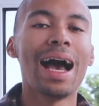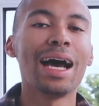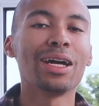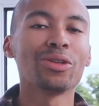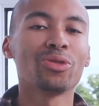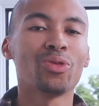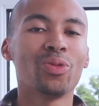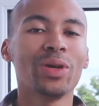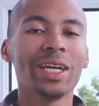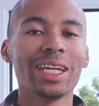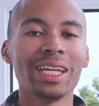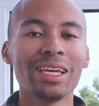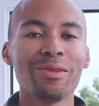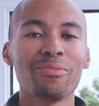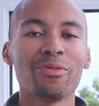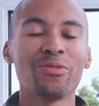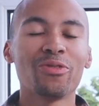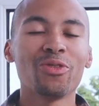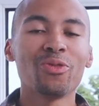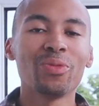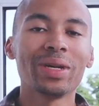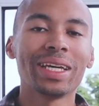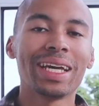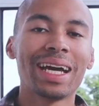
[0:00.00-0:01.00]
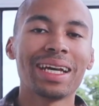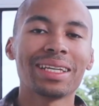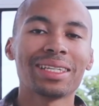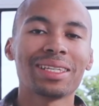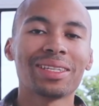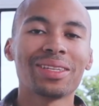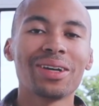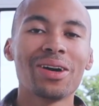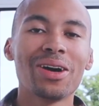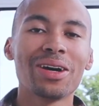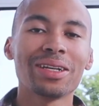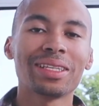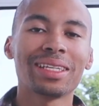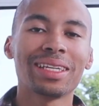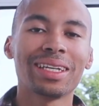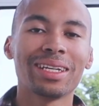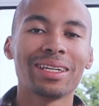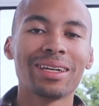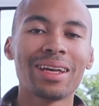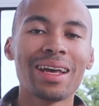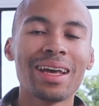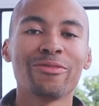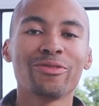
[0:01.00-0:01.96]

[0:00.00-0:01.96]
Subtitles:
And quickly, before we get started,